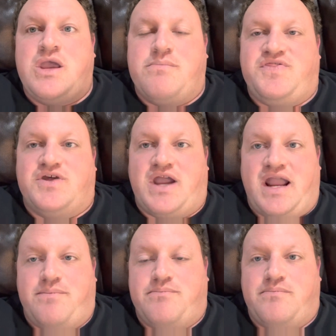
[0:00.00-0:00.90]
But the
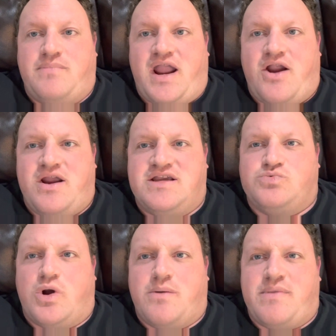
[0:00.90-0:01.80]
areas
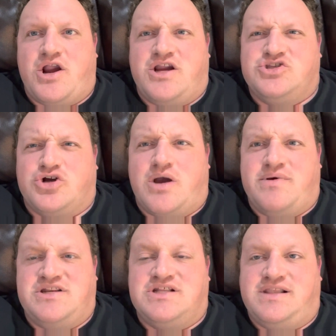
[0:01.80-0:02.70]
where Americans are
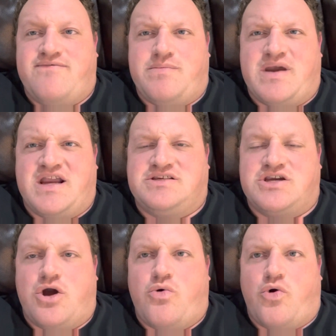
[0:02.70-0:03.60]
coming to live in
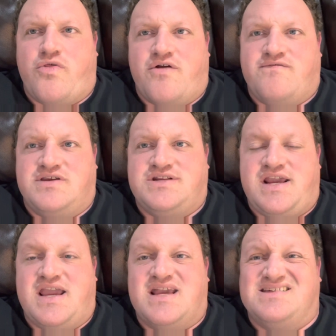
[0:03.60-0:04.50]
Mexico or they're
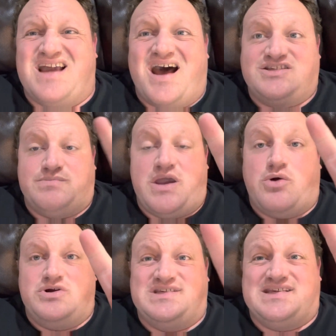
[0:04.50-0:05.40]
visiting is Cozumel,
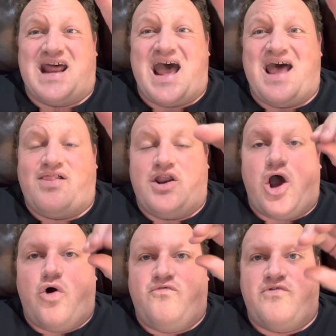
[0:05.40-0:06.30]
which is an island
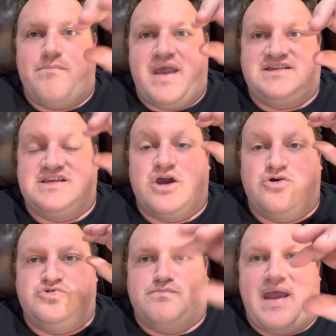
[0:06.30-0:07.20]
off of
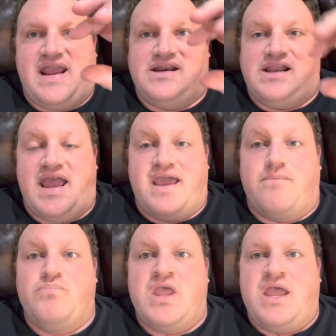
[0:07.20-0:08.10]
Mexico's
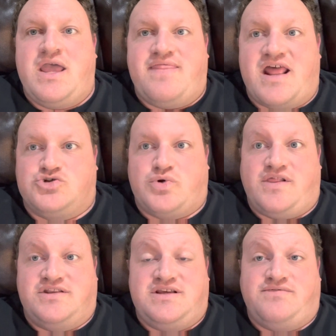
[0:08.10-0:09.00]
mainland that is
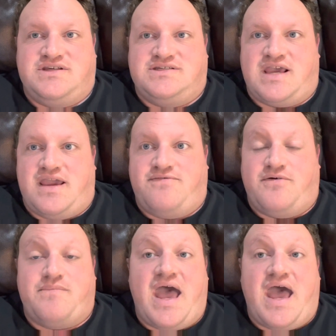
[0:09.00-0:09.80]
relatively safe.